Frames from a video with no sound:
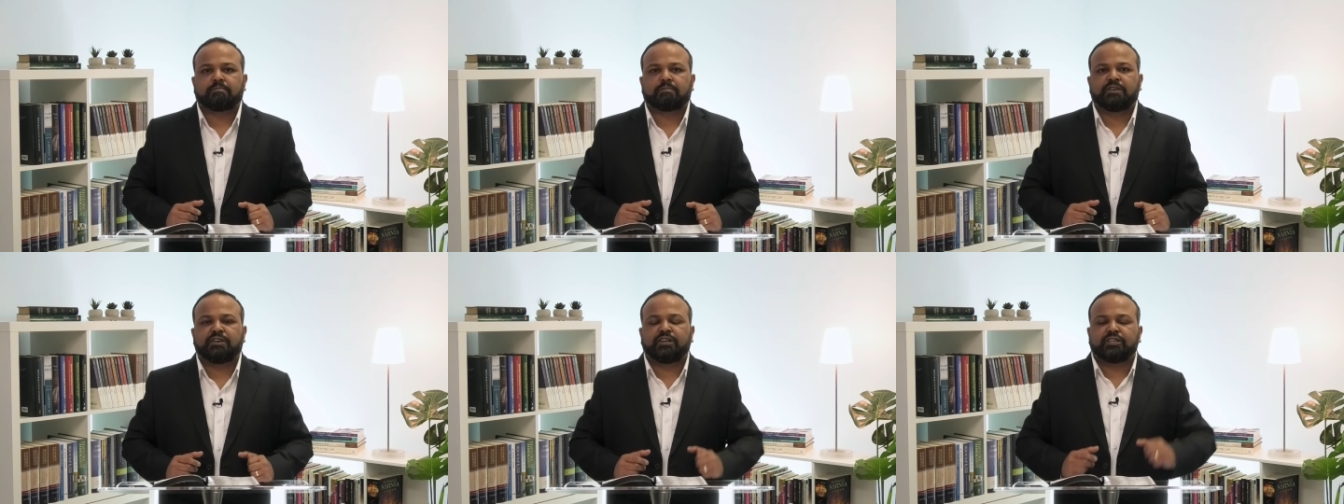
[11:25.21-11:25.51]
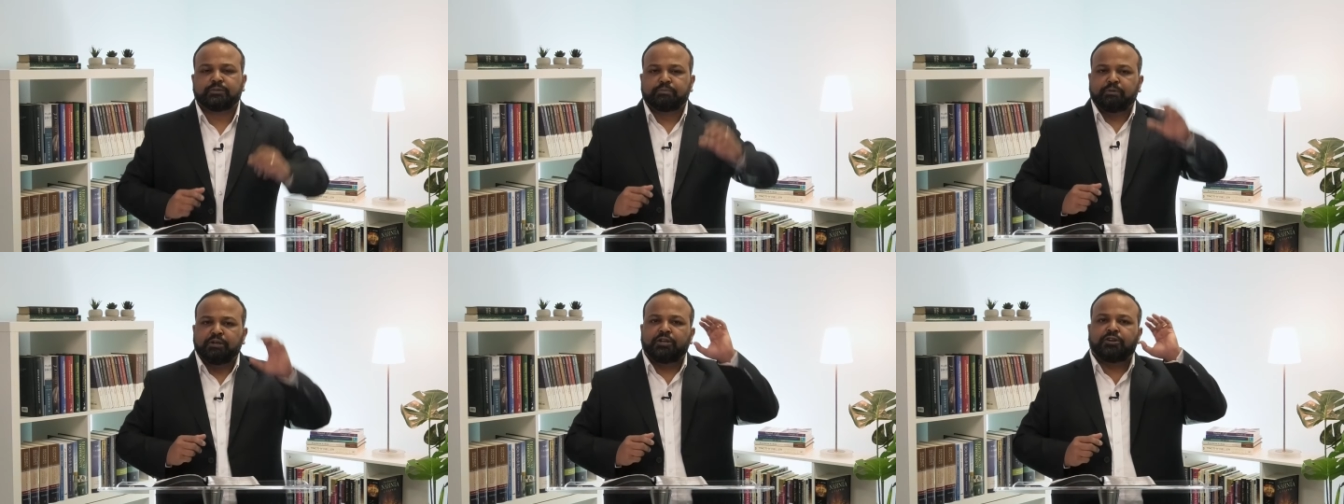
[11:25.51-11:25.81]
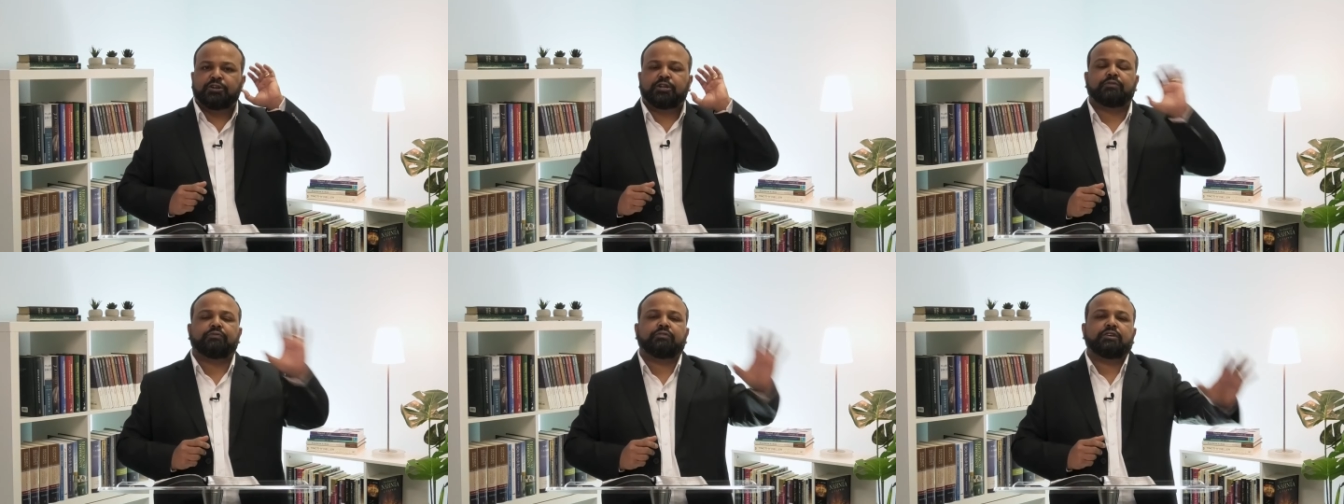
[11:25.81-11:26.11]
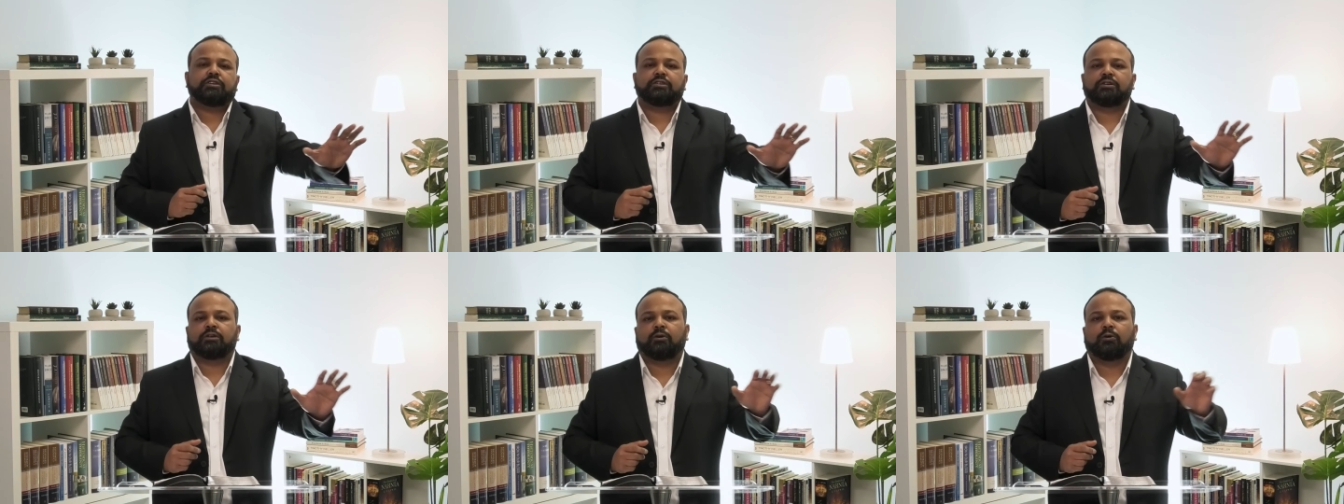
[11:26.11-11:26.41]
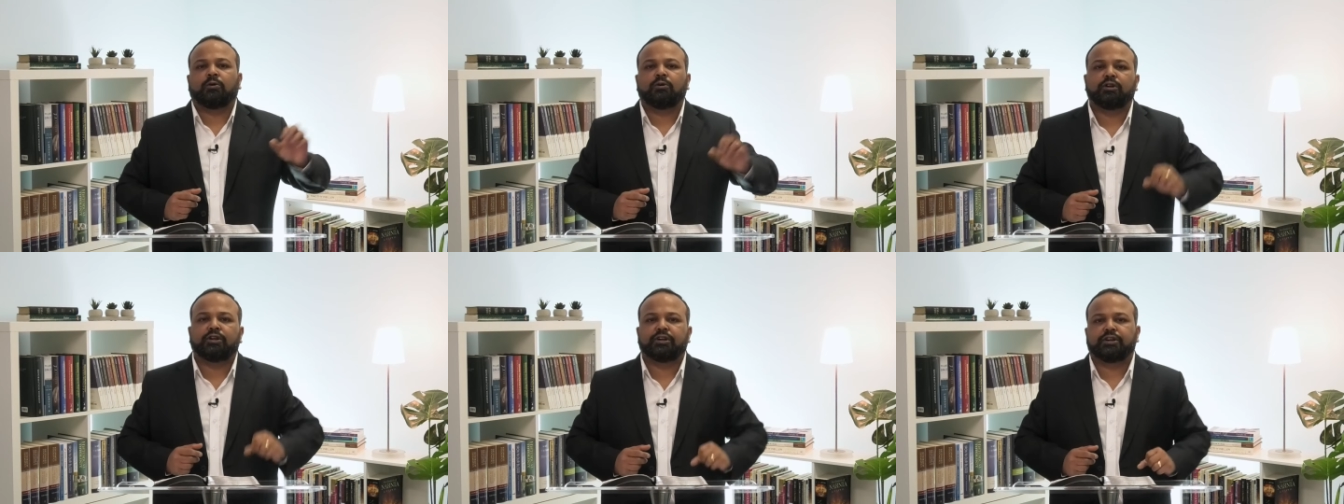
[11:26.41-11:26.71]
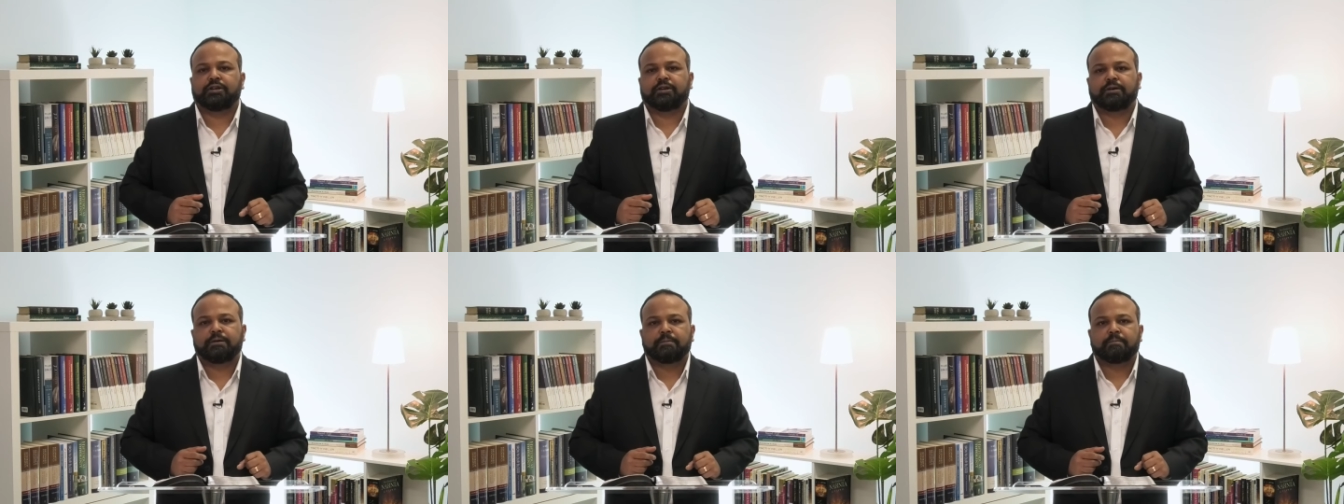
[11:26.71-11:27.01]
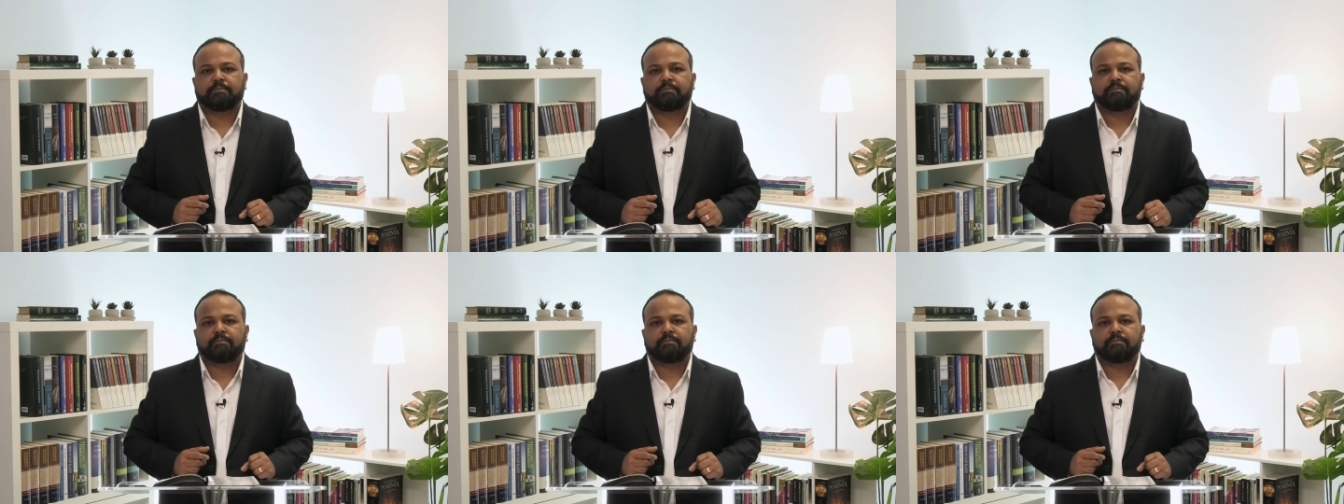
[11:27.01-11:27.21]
He has been defeated already.